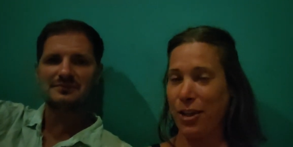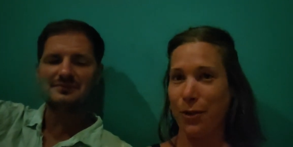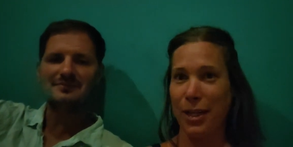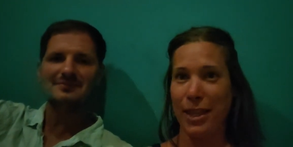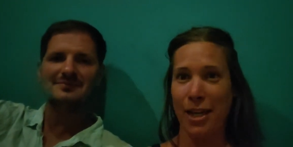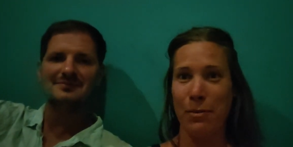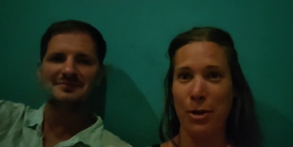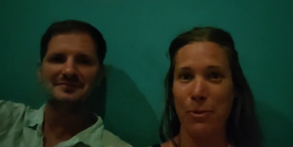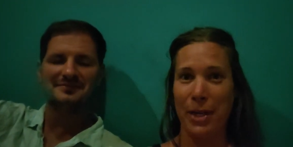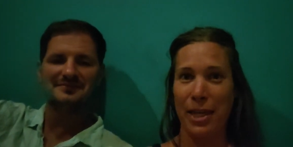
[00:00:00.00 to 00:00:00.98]
Speaker 1: And the great thing
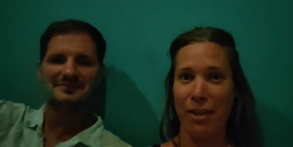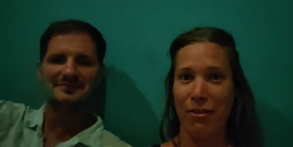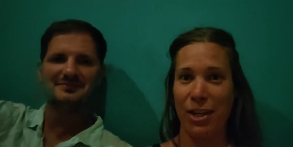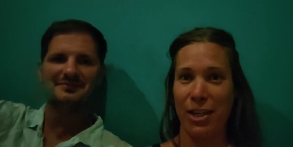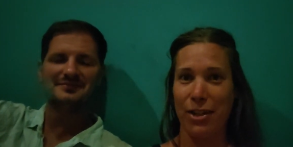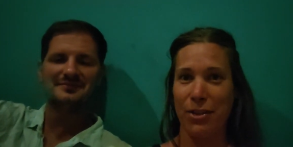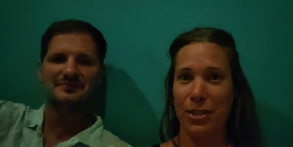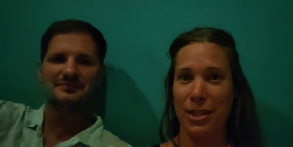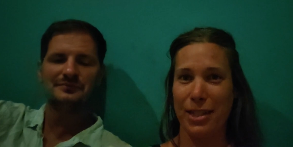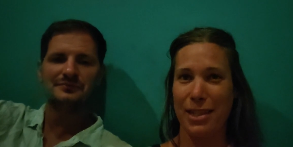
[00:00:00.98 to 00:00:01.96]
about making
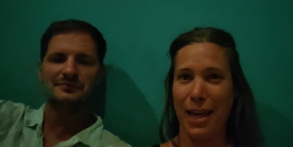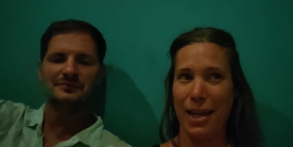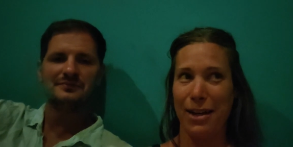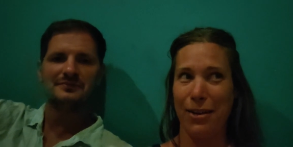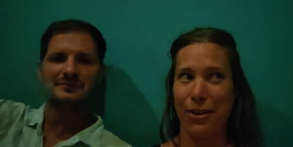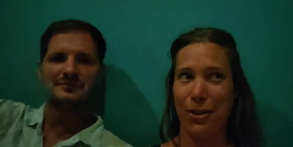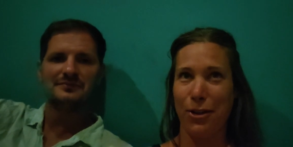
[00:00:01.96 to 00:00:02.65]
videos is that